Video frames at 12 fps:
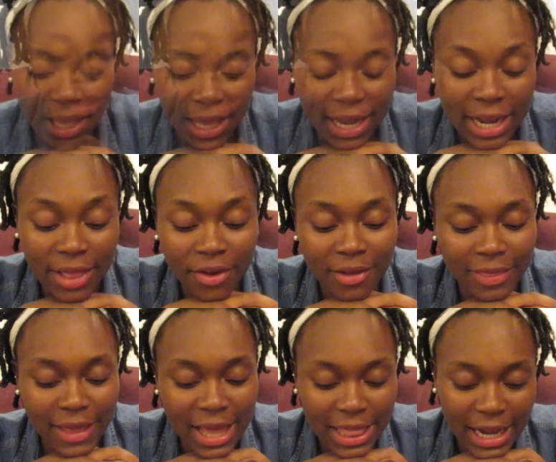Another
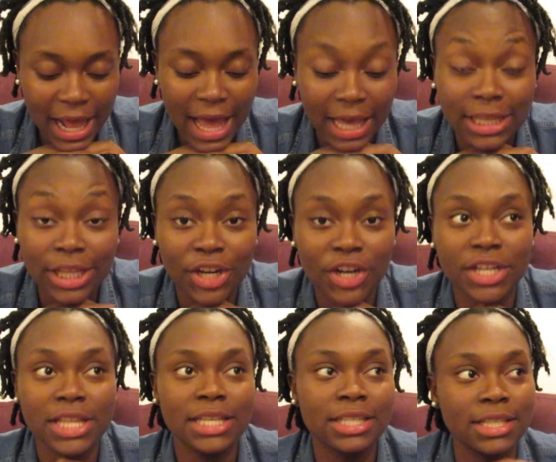thing that I
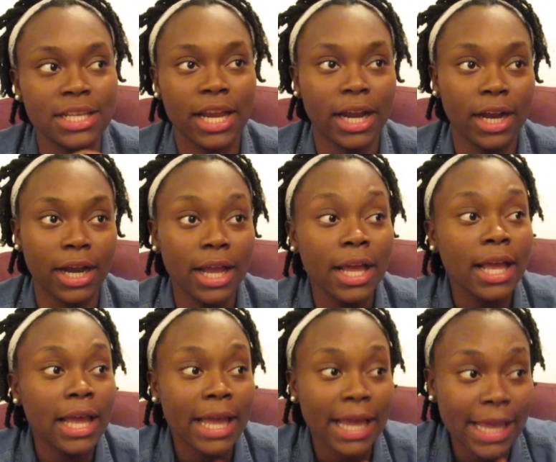learned this year
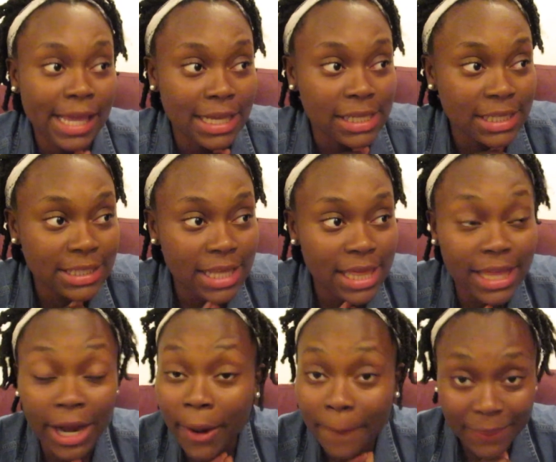is
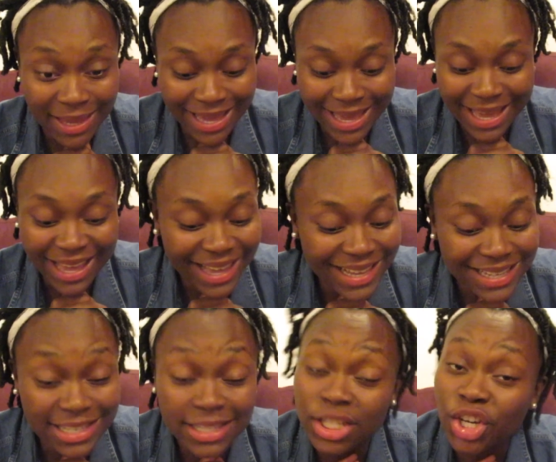therapy
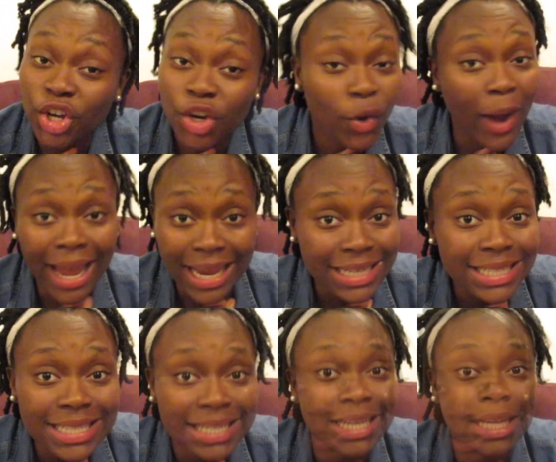is
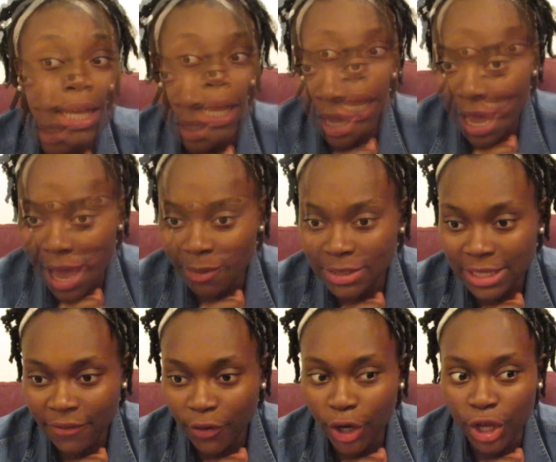great. I was
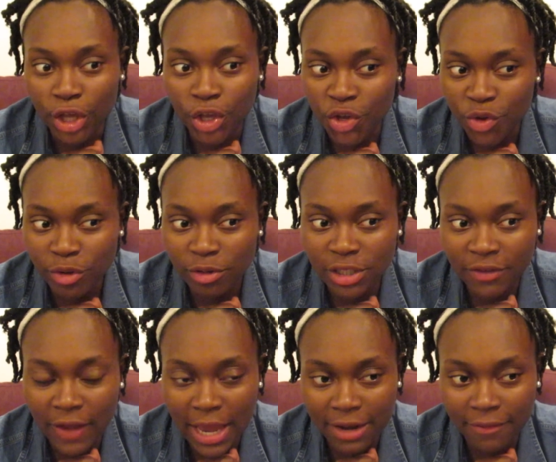never a huge
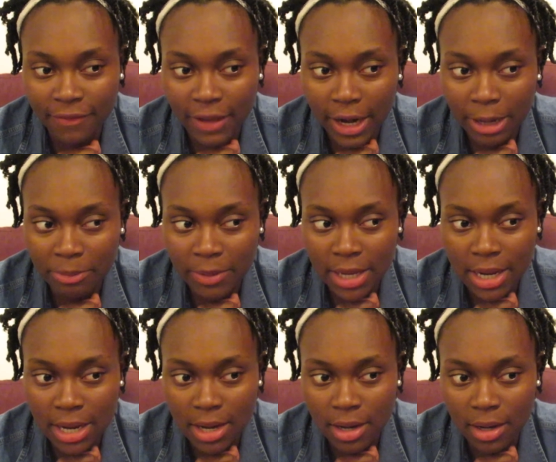fan of
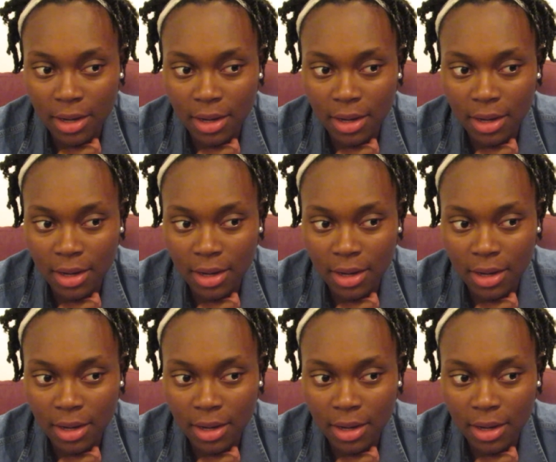therapy.